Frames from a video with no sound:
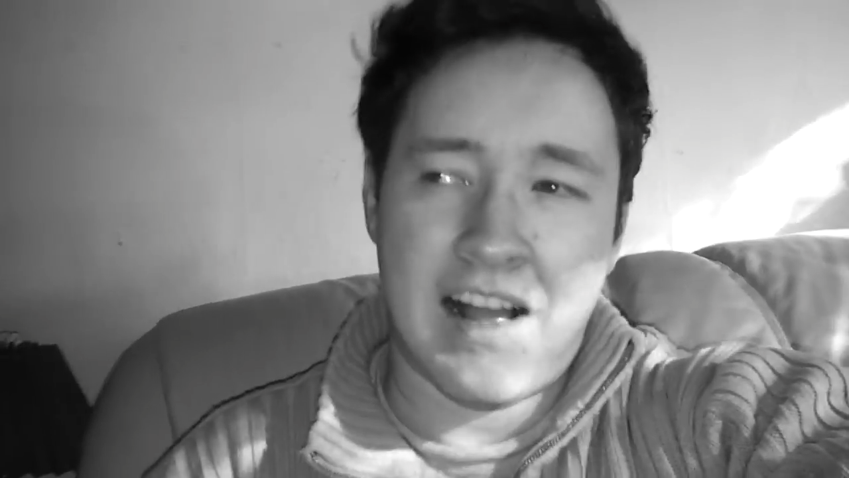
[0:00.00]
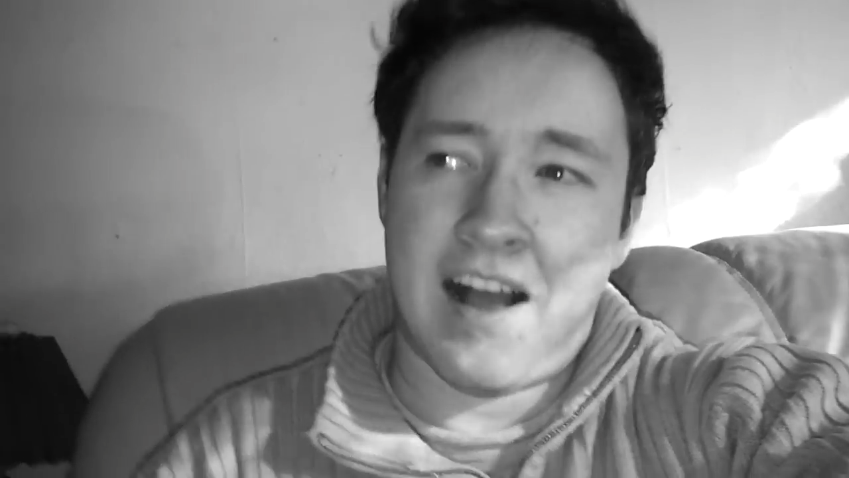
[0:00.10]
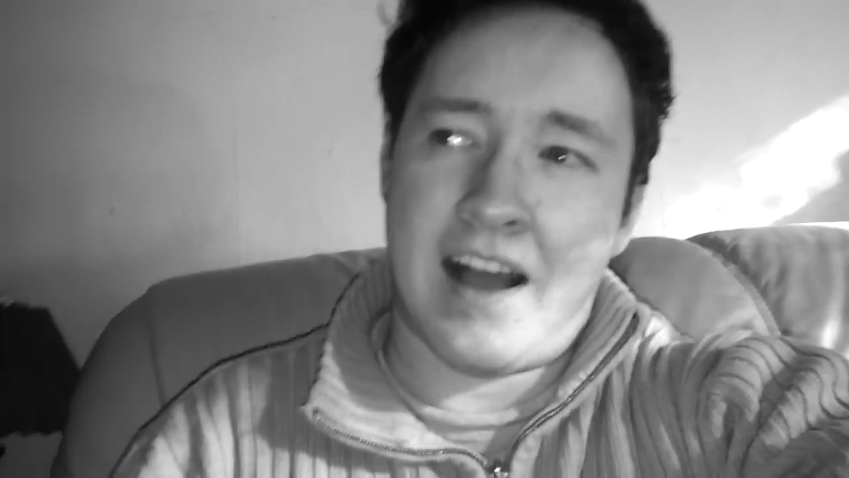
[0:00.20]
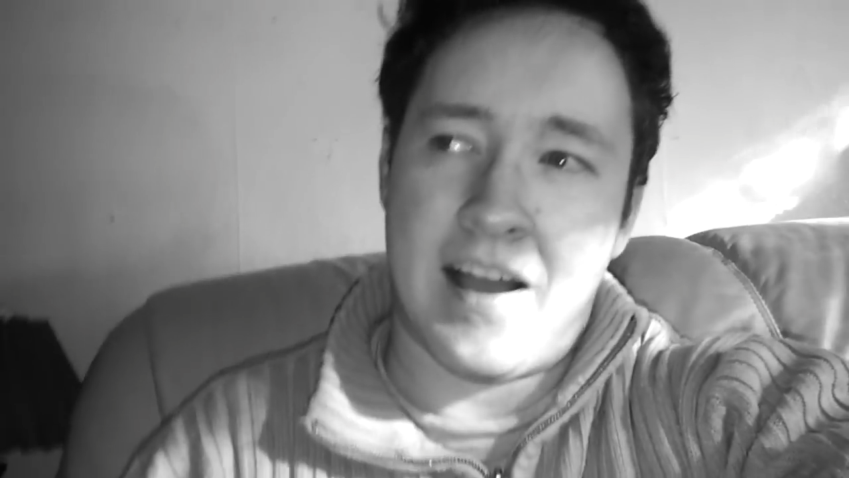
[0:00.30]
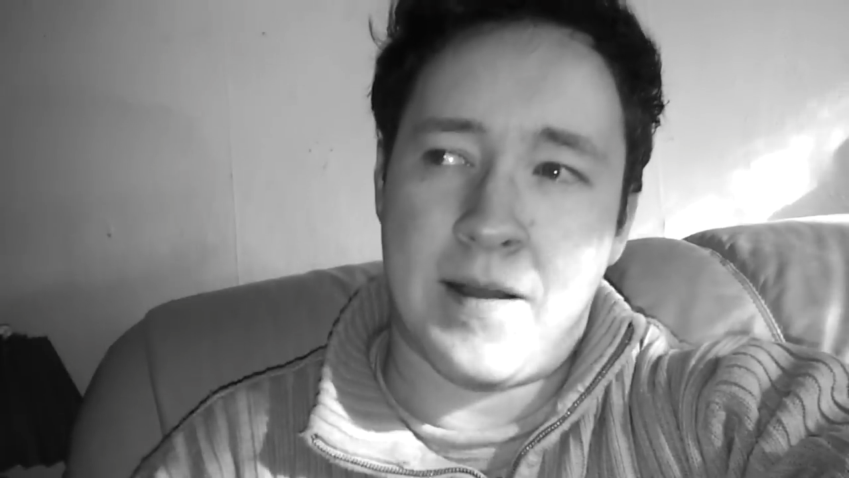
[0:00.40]

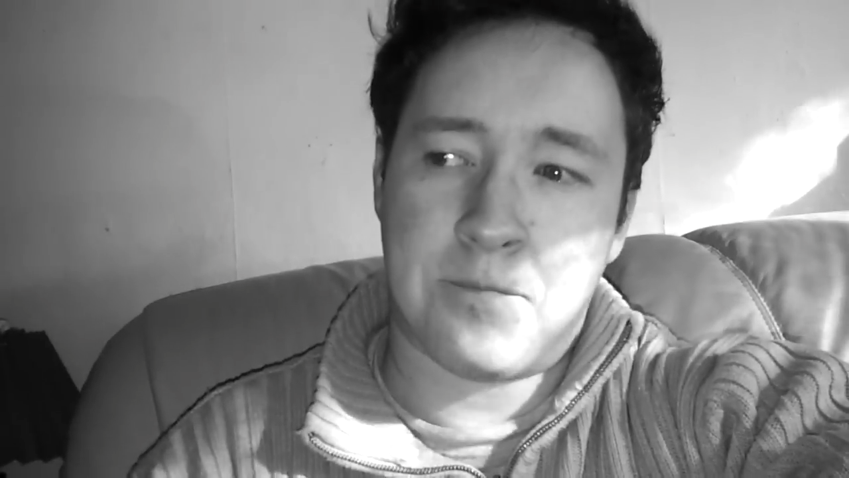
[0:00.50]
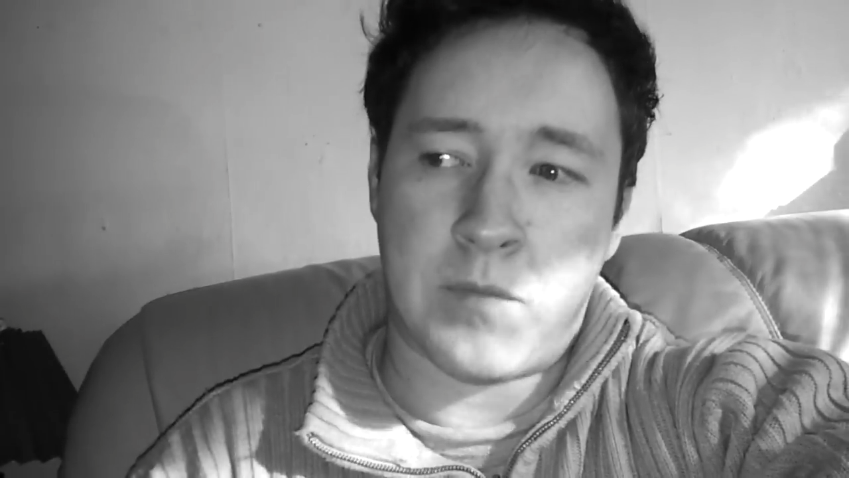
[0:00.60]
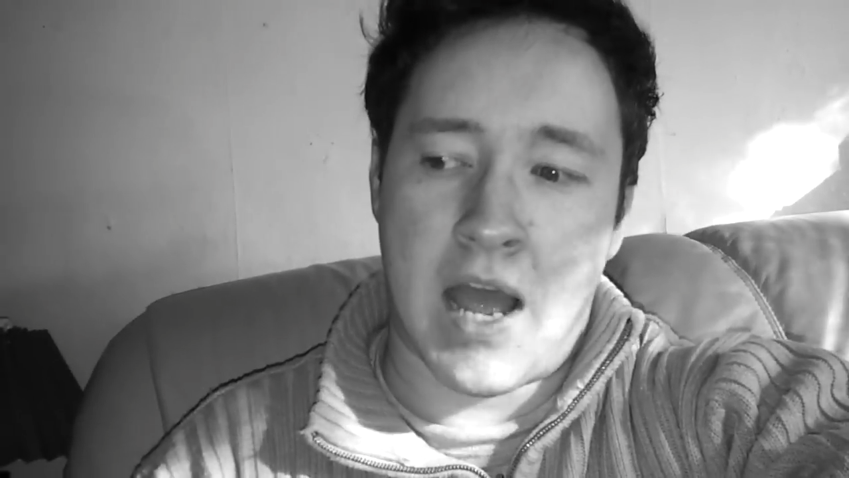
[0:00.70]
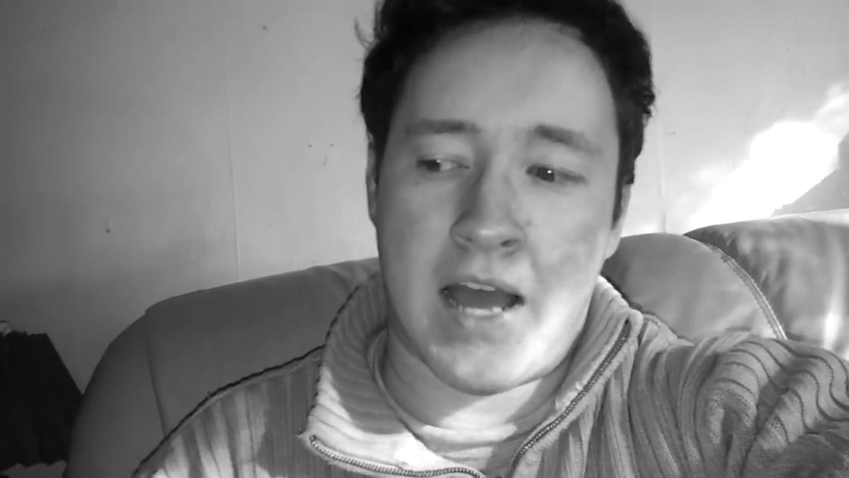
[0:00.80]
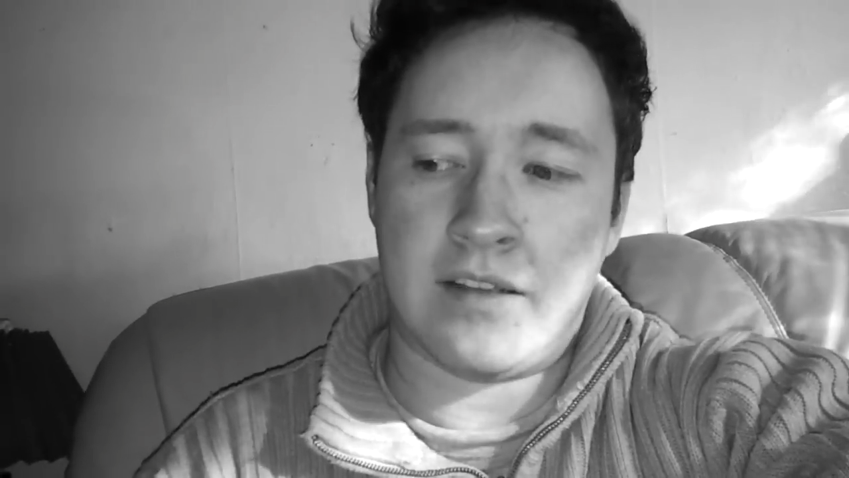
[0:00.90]
Um,
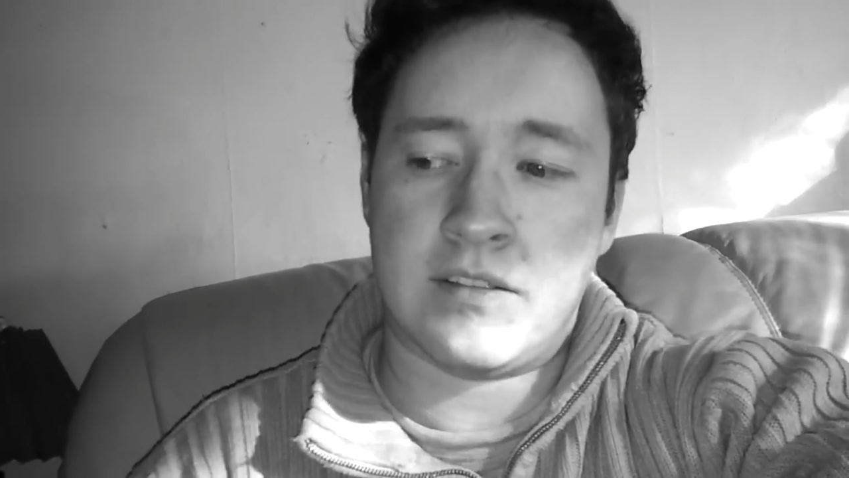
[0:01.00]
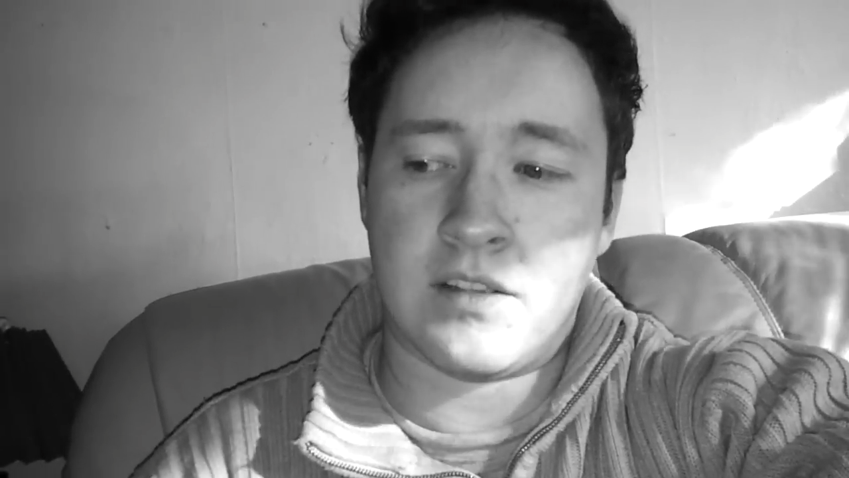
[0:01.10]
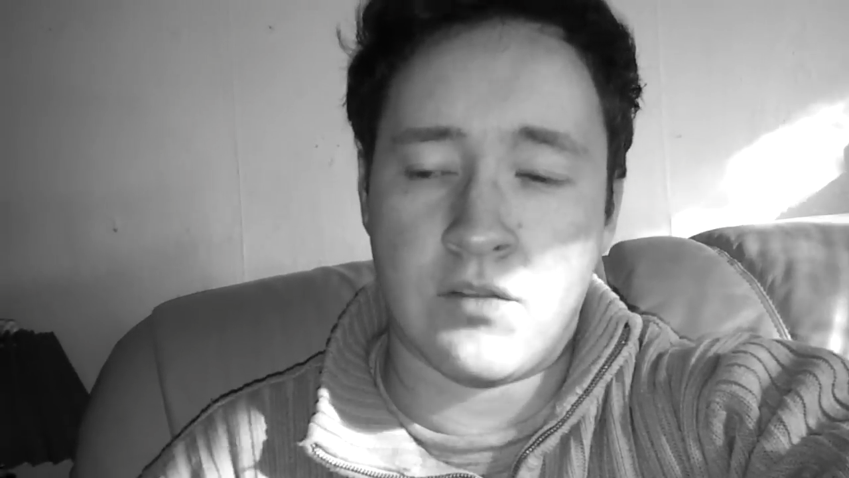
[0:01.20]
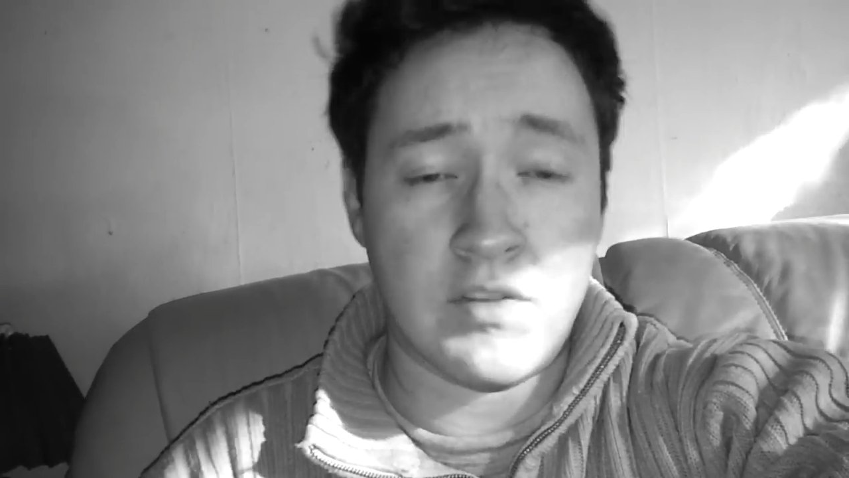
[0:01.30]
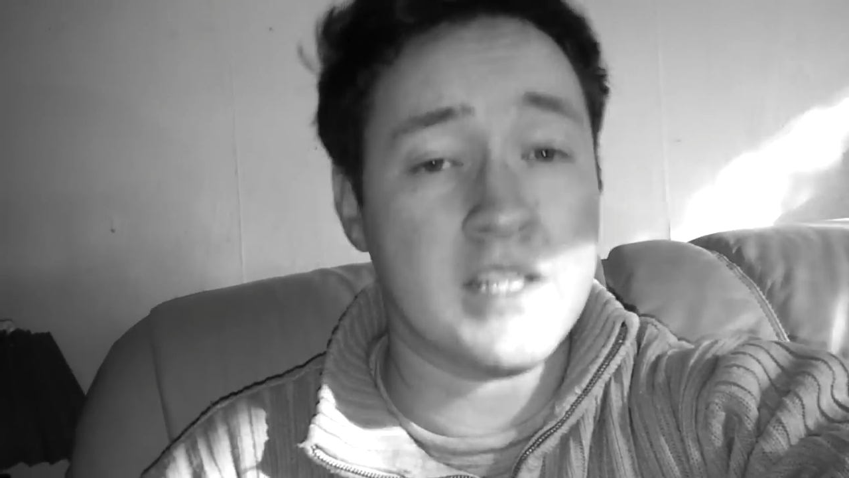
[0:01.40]
and
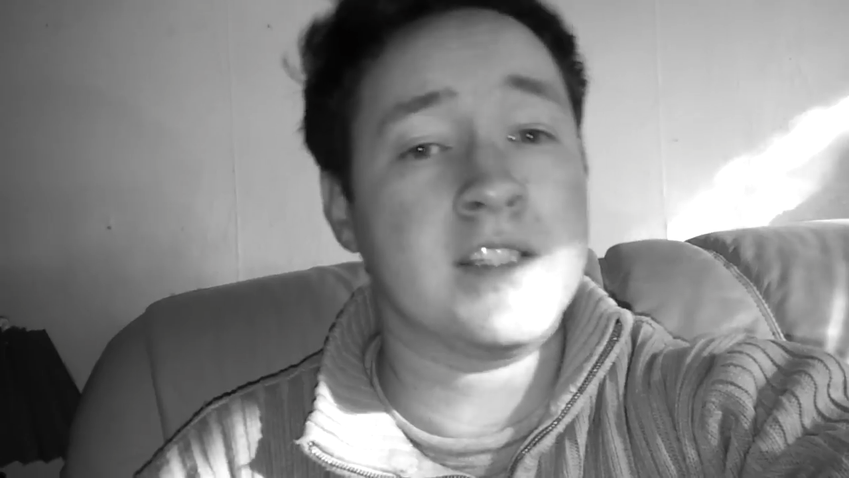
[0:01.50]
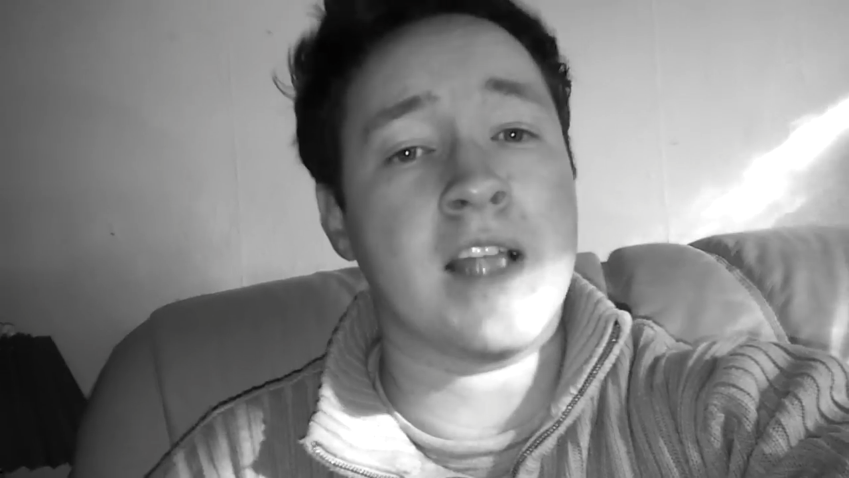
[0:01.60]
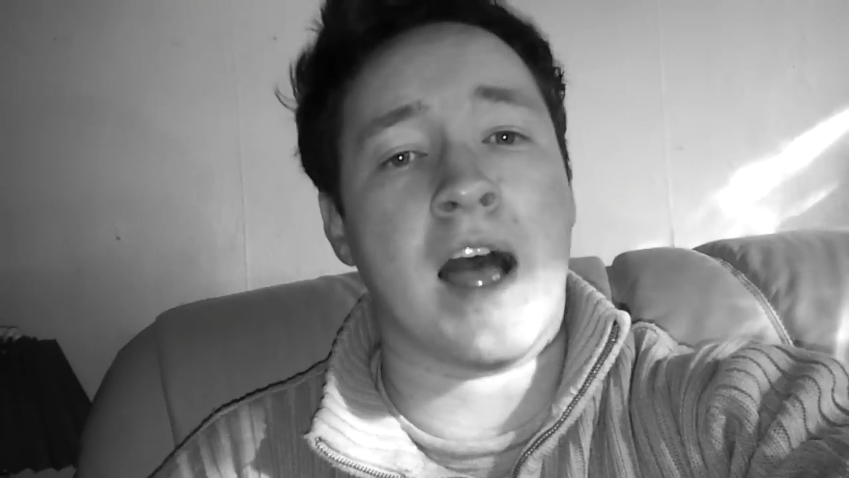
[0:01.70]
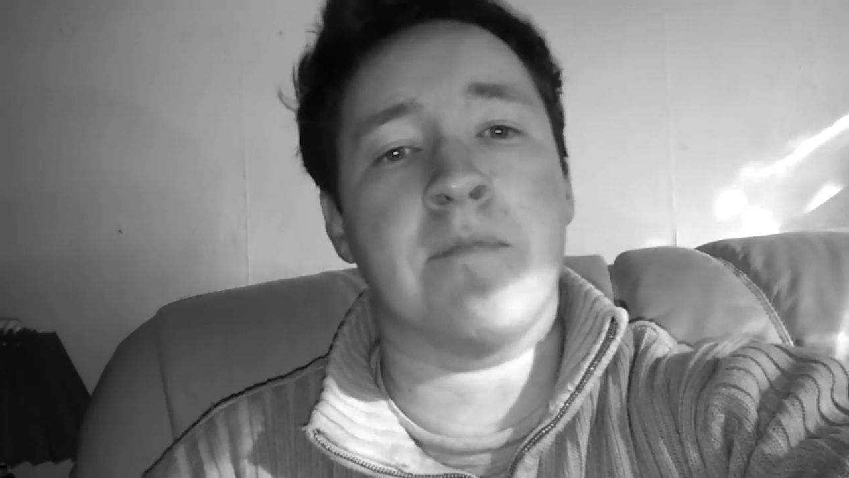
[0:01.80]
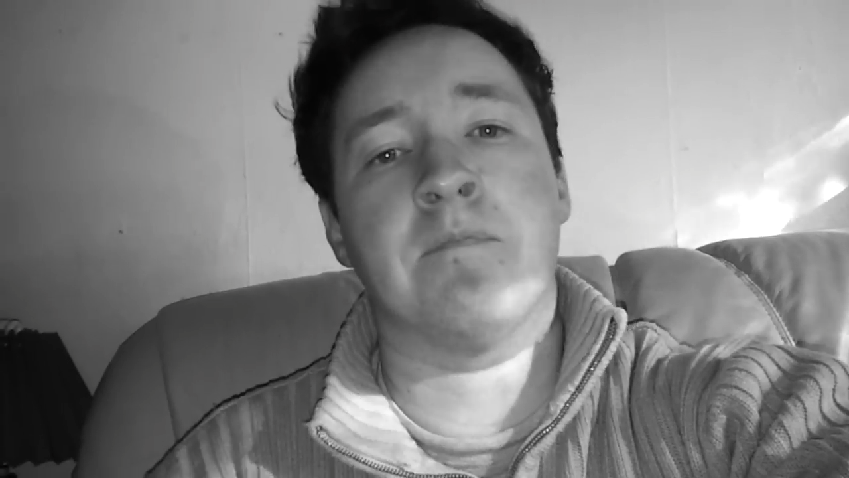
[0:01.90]
the reason
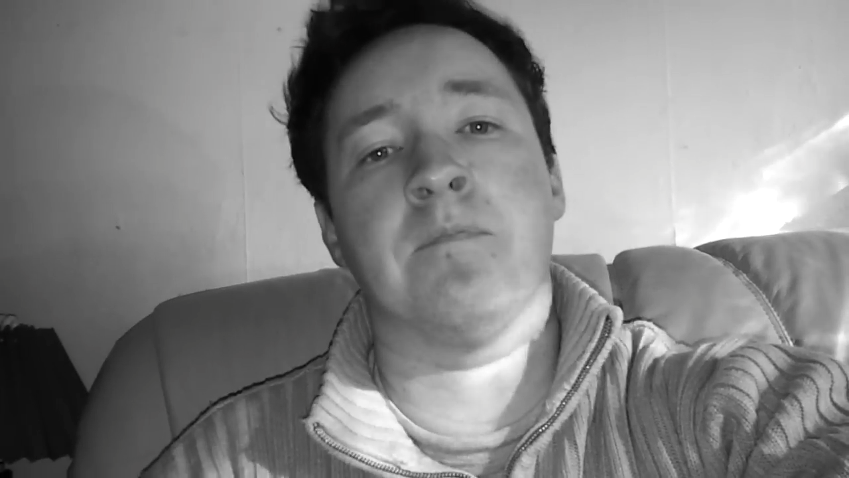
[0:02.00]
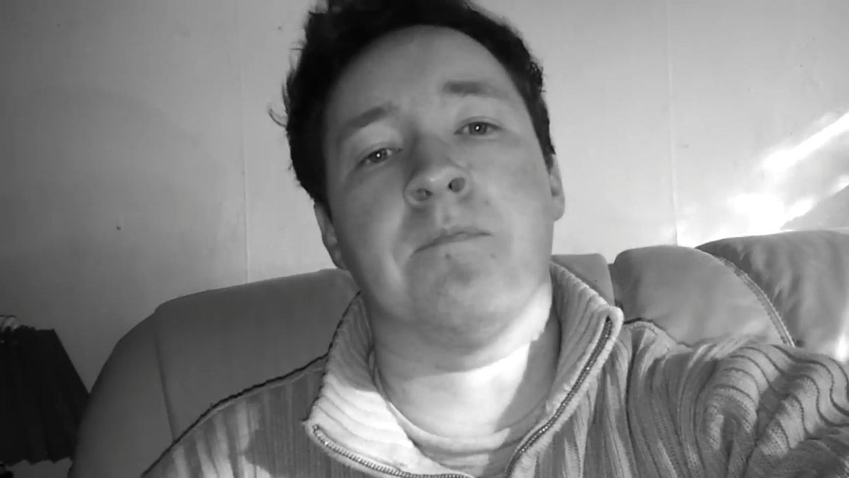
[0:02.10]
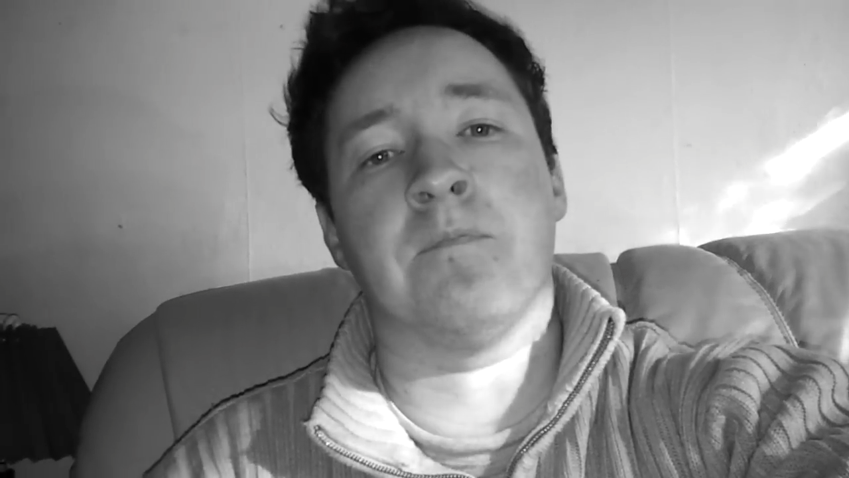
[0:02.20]
I'm